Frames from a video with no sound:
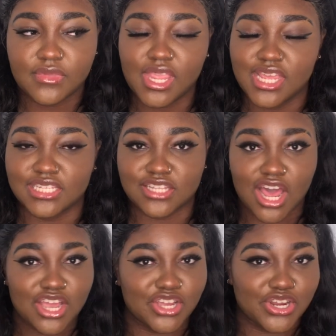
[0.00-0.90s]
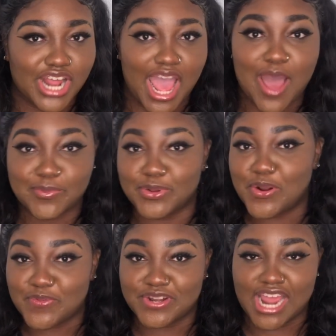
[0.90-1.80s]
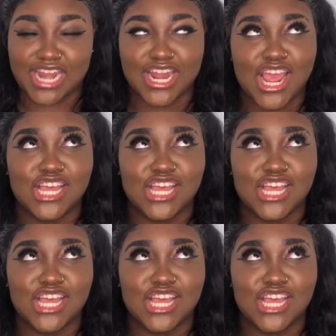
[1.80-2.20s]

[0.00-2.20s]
It's not going to happen overnight.